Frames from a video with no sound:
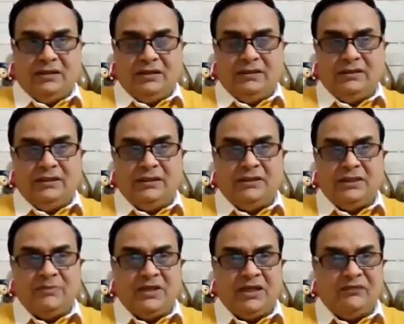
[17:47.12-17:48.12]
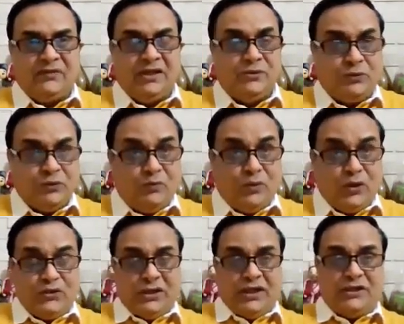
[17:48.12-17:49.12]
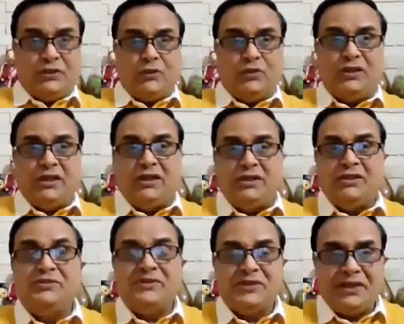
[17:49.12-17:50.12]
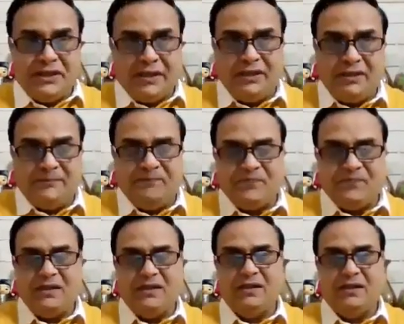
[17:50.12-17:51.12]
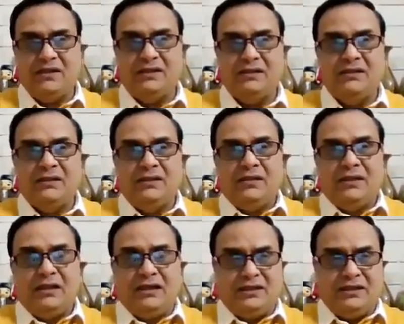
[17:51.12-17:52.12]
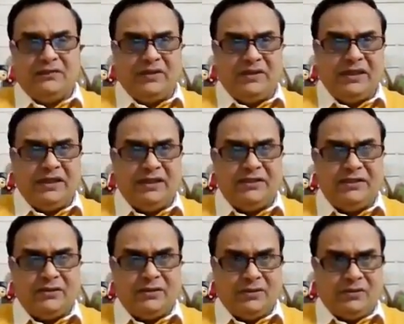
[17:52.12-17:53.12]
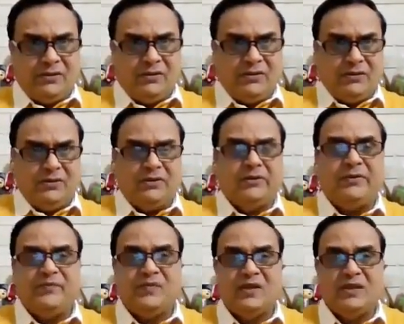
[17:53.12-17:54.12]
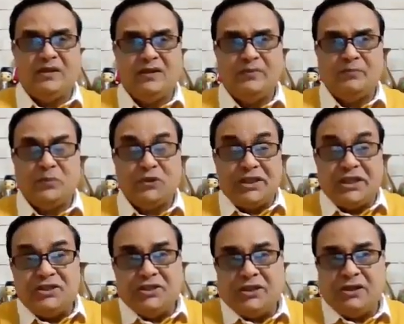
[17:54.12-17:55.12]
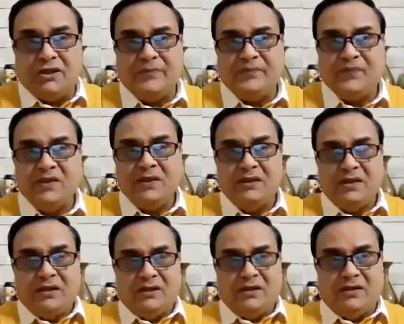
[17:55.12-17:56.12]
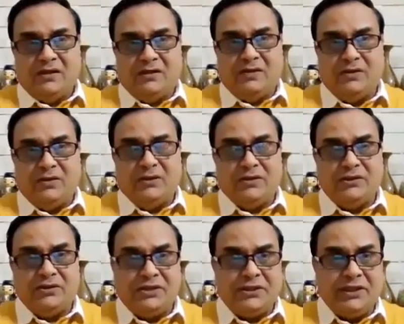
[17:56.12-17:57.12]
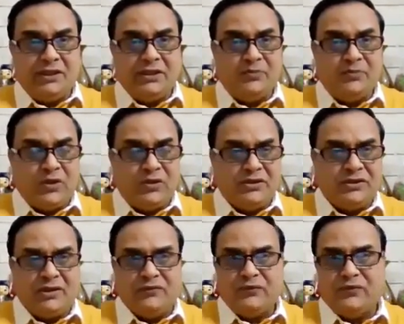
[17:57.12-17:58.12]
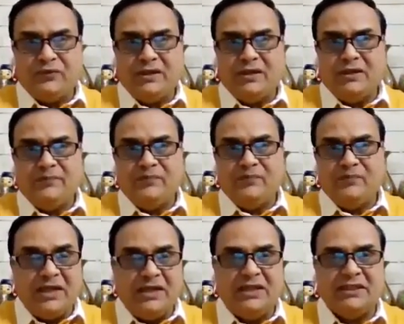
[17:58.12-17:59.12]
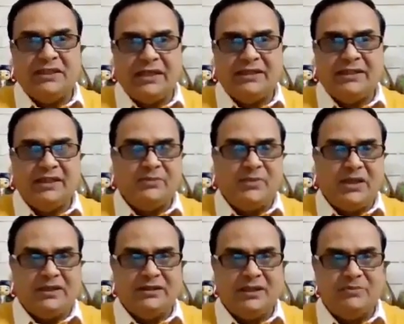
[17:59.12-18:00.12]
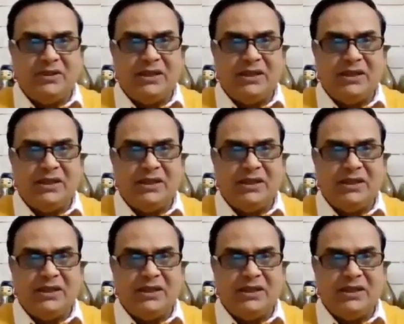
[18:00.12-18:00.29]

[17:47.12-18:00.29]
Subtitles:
in the CPEC Phase 2 project so that the real uh, dividend or potential or strategic importance of mining sector in Pakistan